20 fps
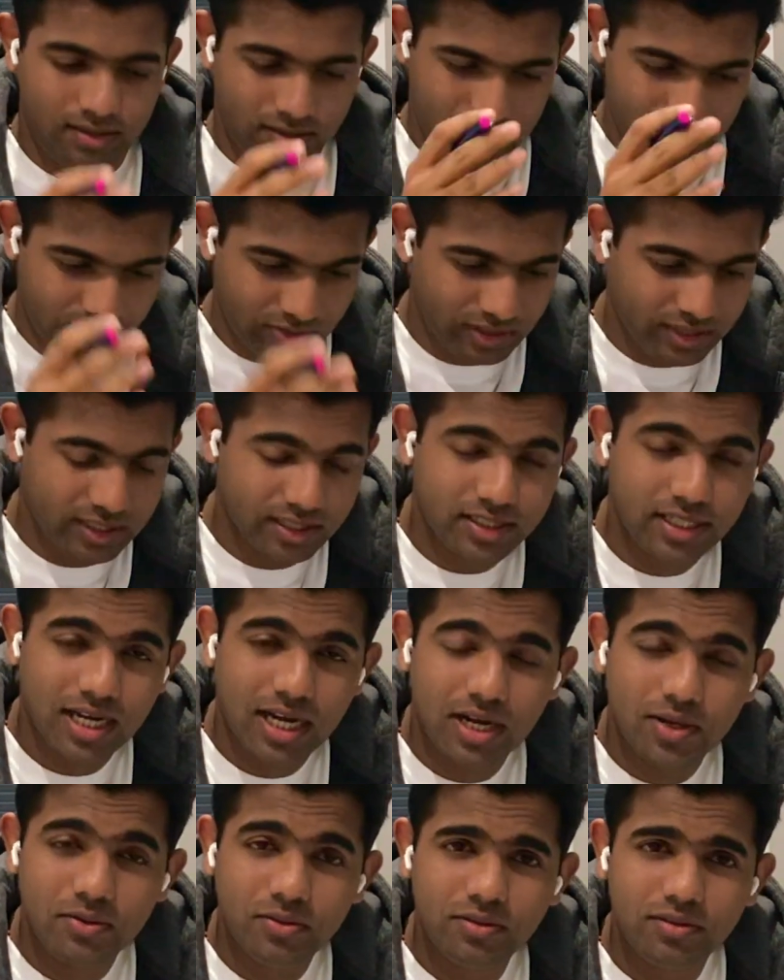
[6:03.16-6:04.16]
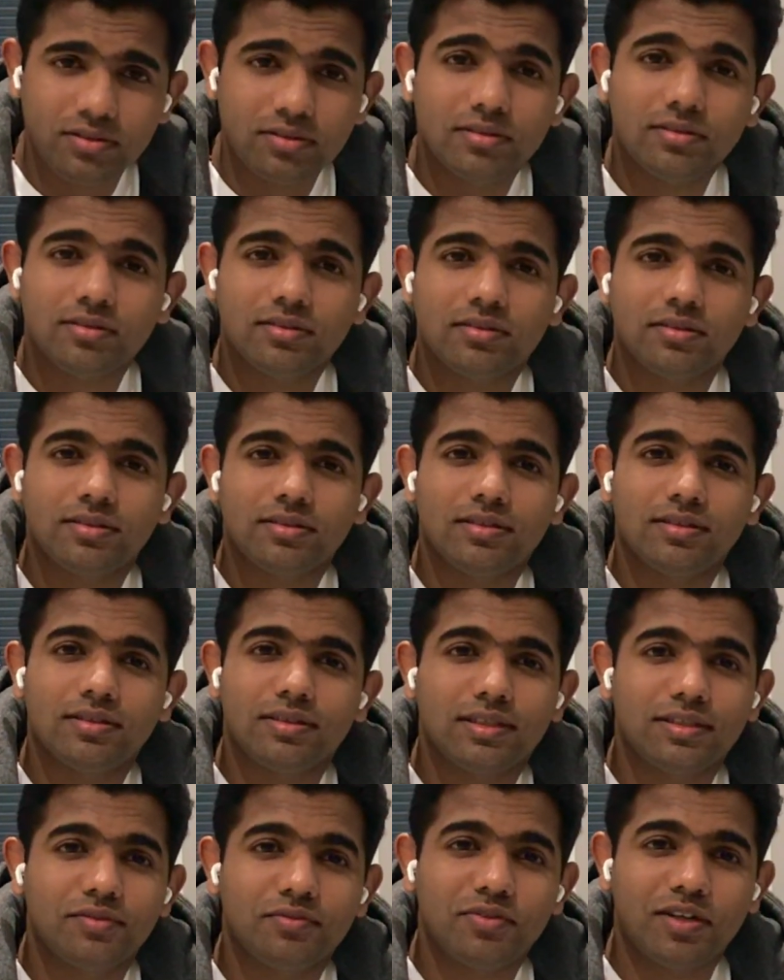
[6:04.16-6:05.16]
Written down
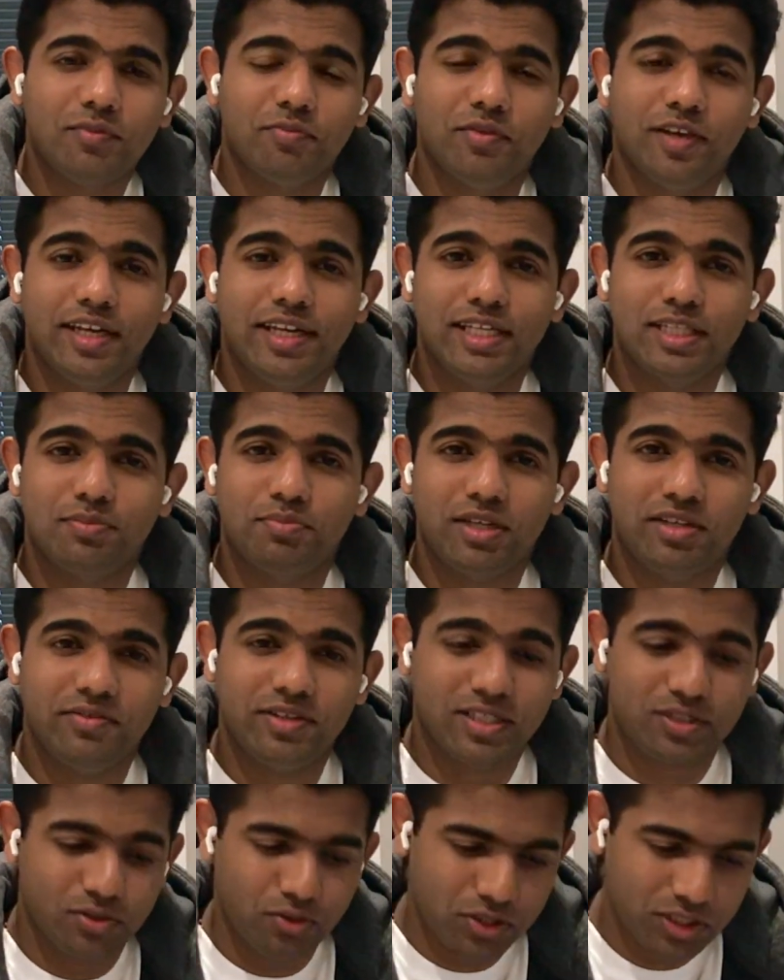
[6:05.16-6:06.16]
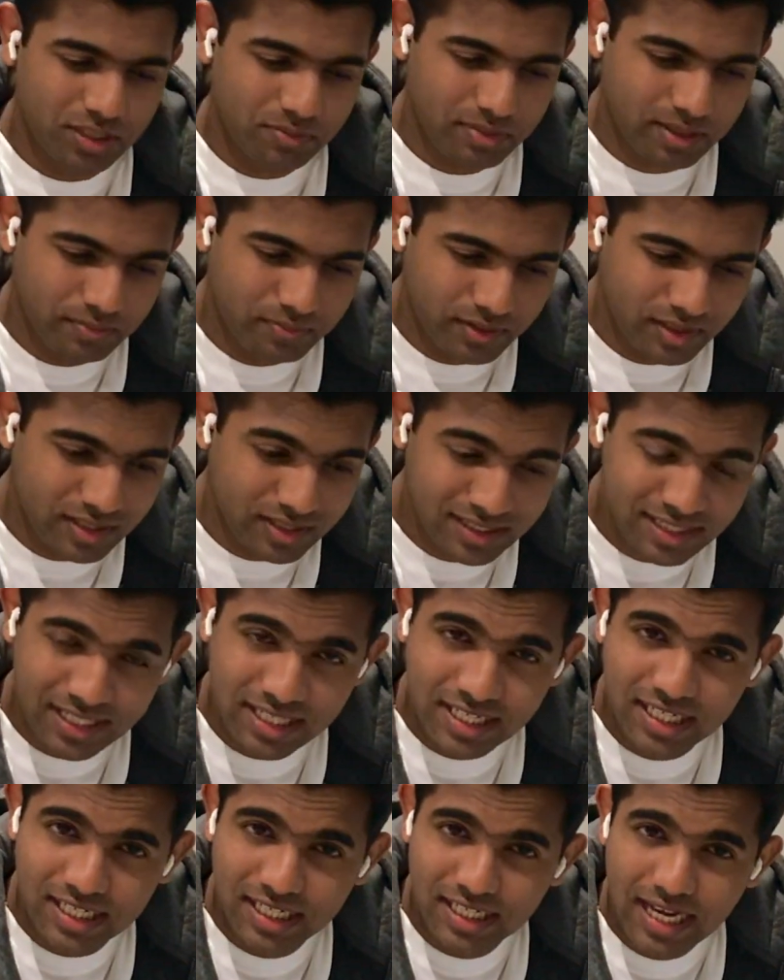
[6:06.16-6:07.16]
from various previous question papers,
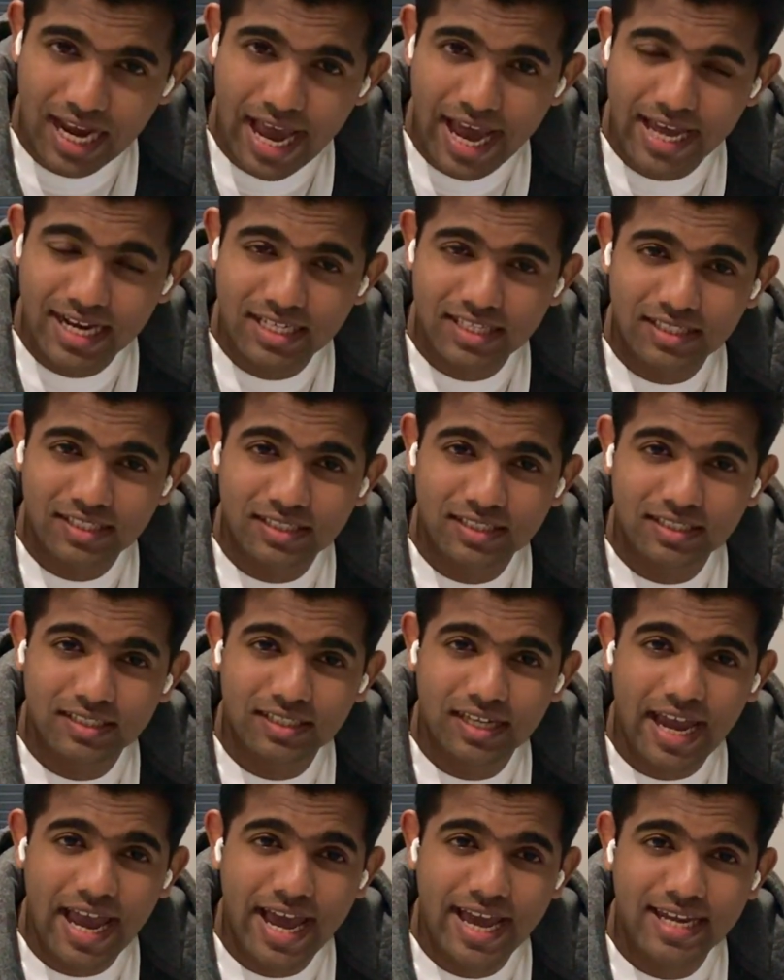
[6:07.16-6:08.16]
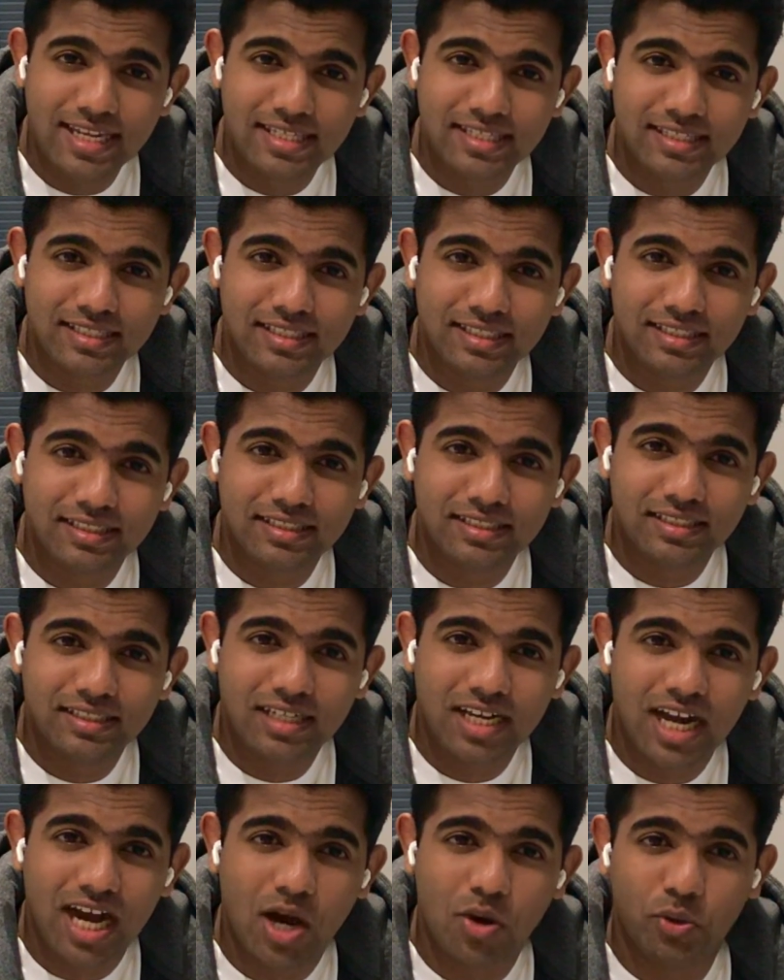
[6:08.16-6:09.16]
answered,
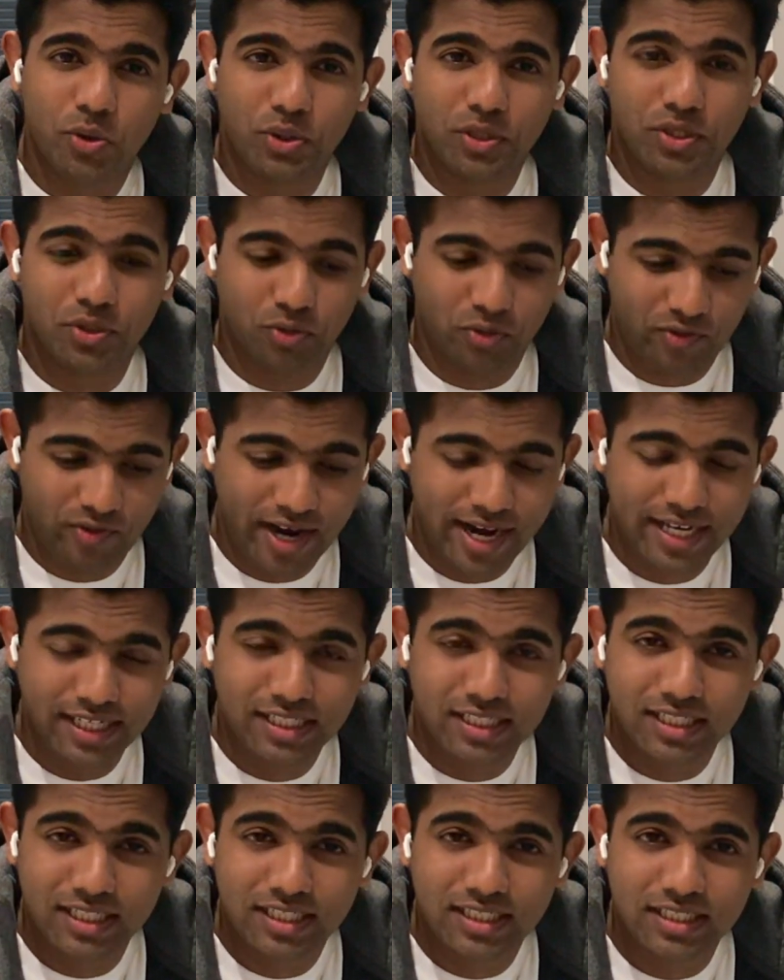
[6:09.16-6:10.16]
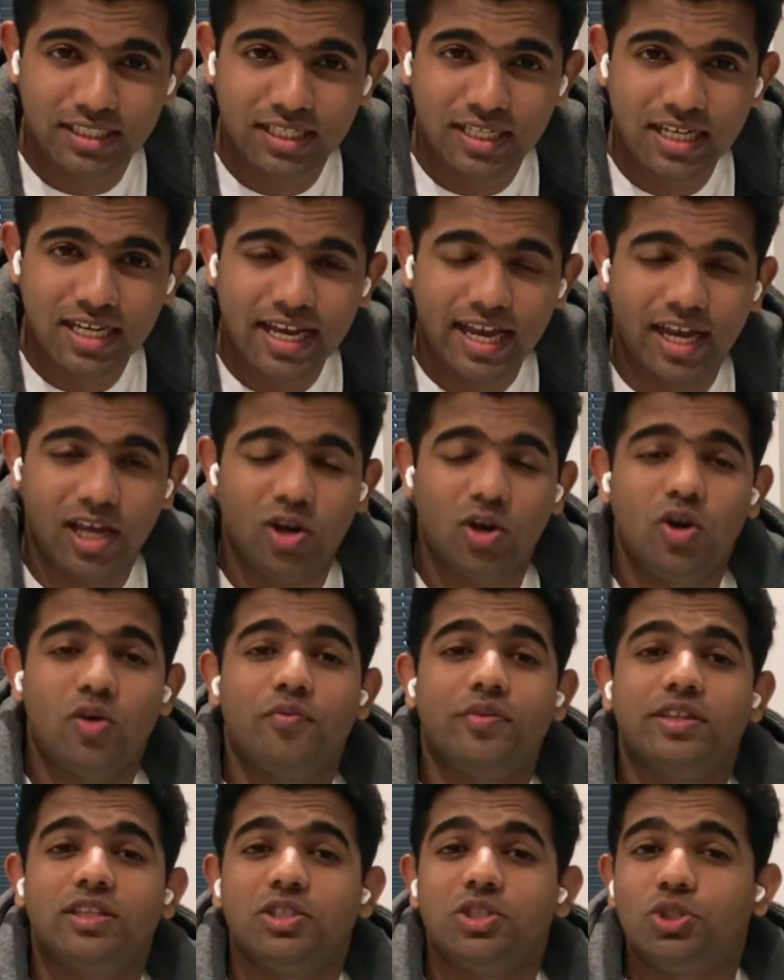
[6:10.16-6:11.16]
how to write it, along
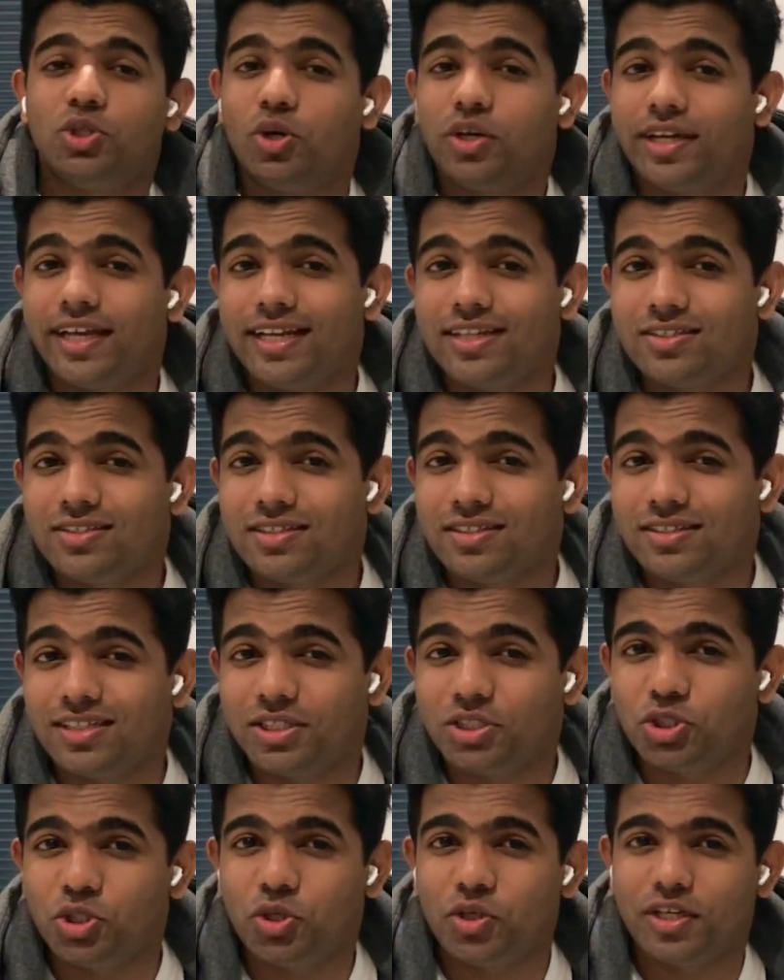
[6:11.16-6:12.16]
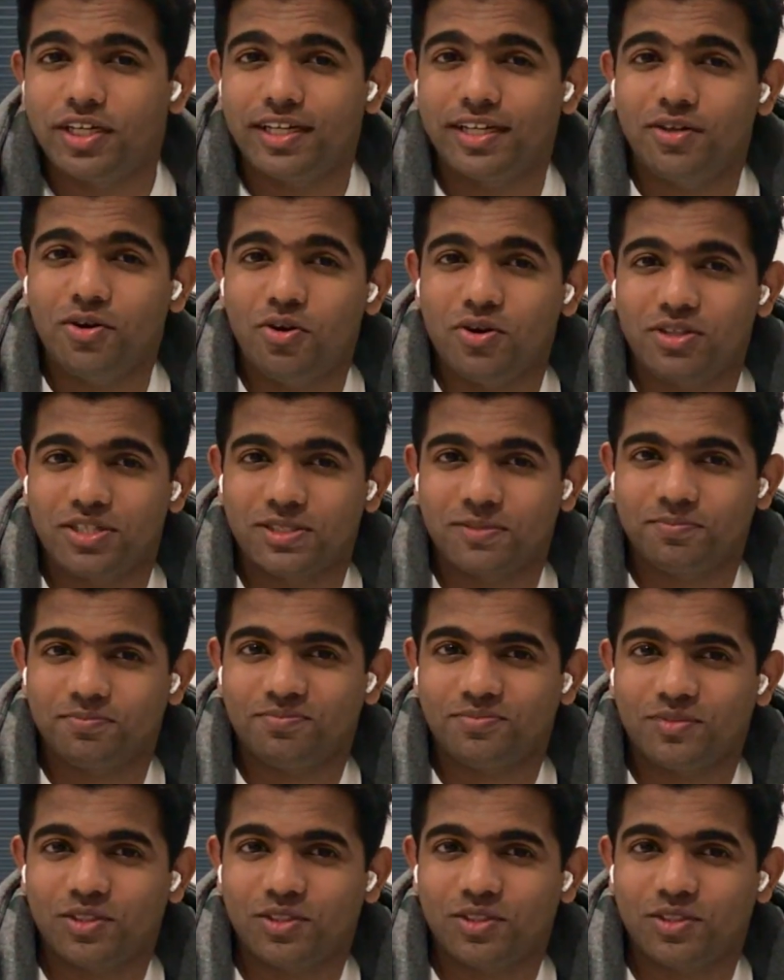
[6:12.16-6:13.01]
with the short answers and short notes.